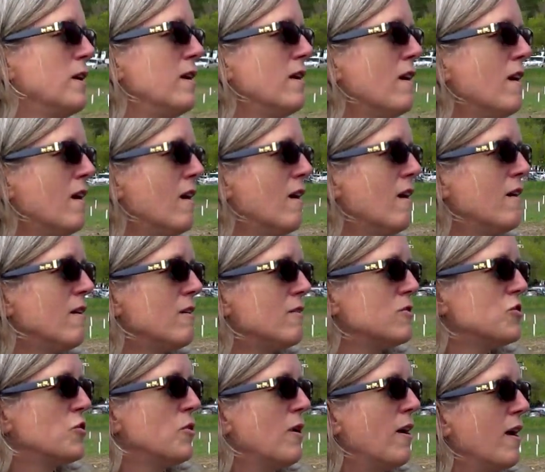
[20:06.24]
are
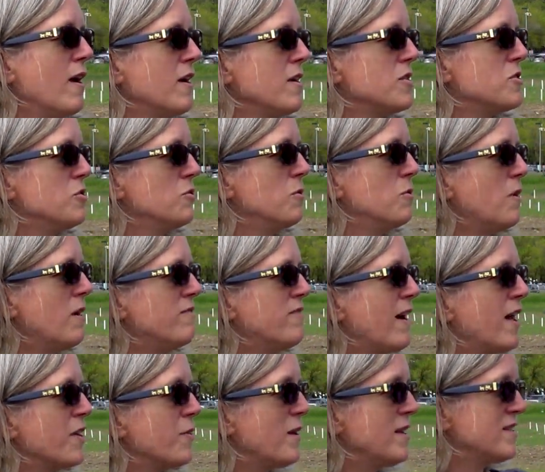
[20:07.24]
trying to
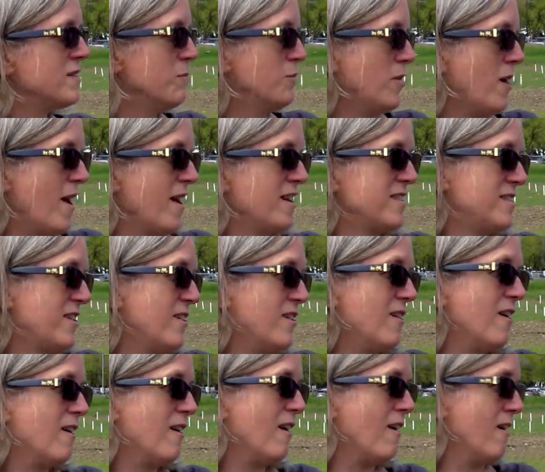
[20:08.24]
evaluate some products that are
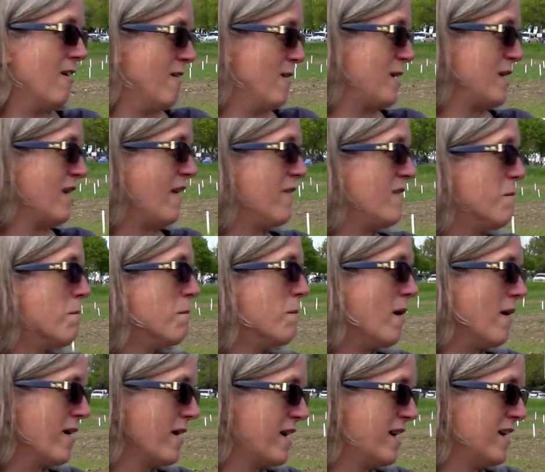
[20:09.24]
already on the
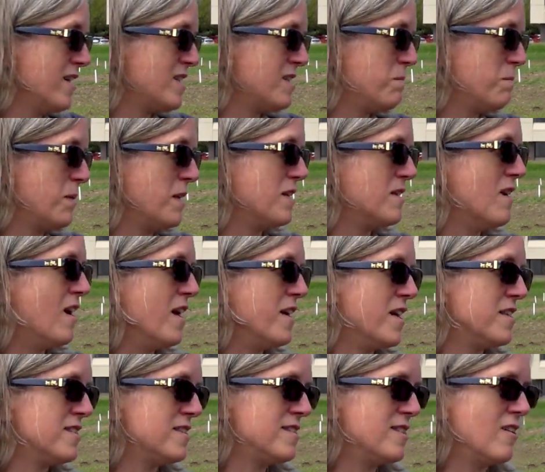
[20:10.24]
market, but not
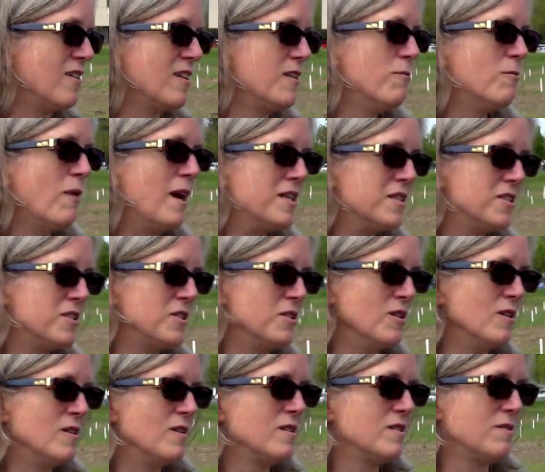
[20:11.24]
necessarily
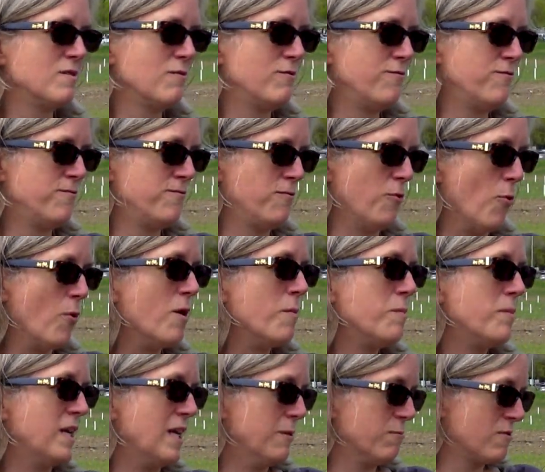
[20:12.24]
registered for
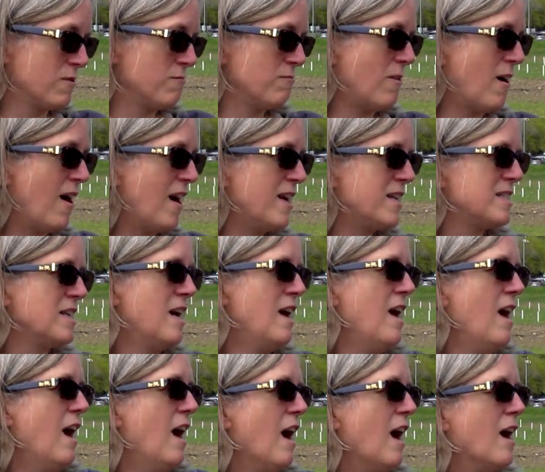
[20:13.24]
pea root rot,
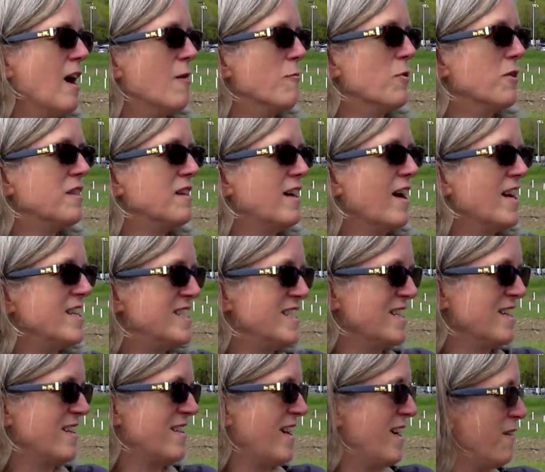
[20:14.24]
with the
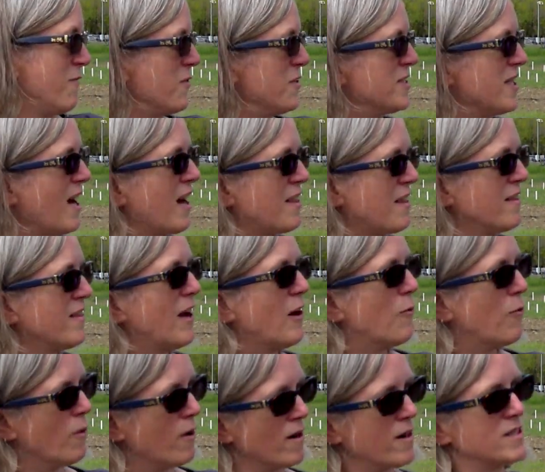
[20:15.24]
idea that if there's anything that
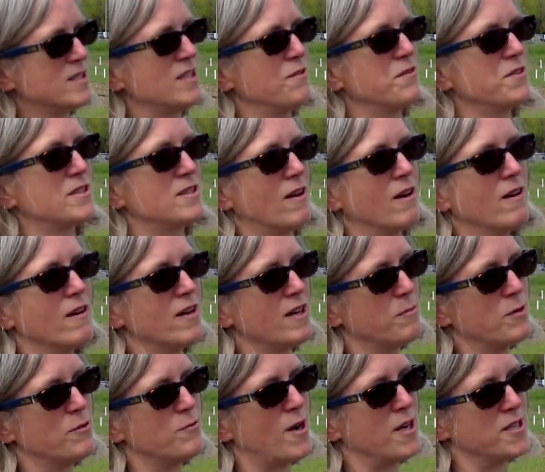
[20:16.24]
works, if it's already
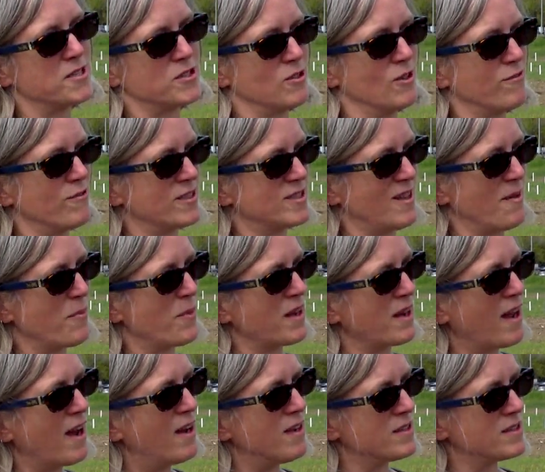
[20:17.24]
been registered for something
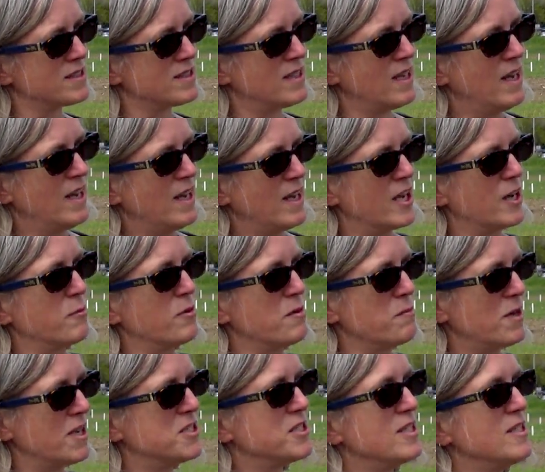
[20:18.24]
else, it'll be
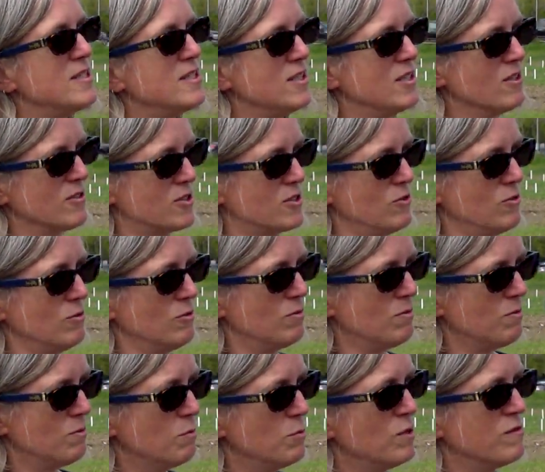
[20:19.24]
much easier to
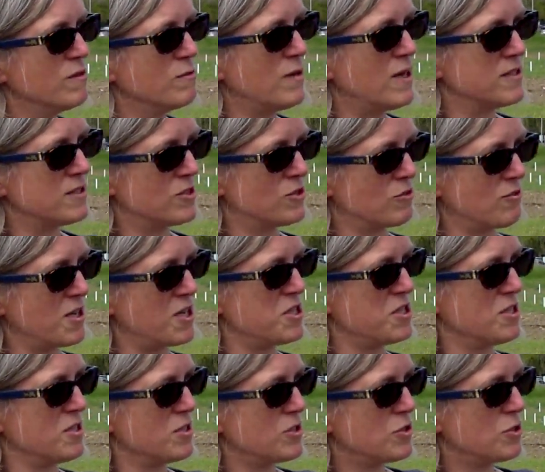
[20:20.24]
move a
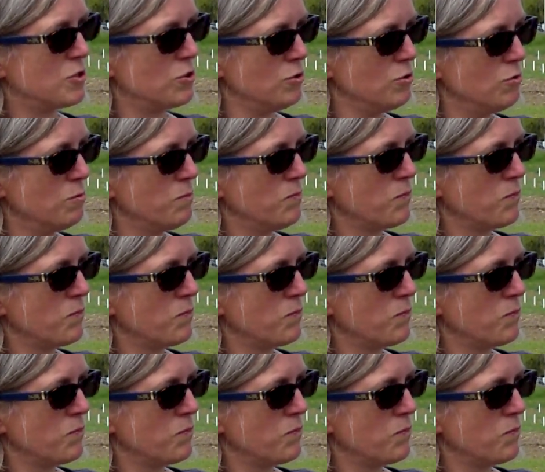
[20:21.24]
registration to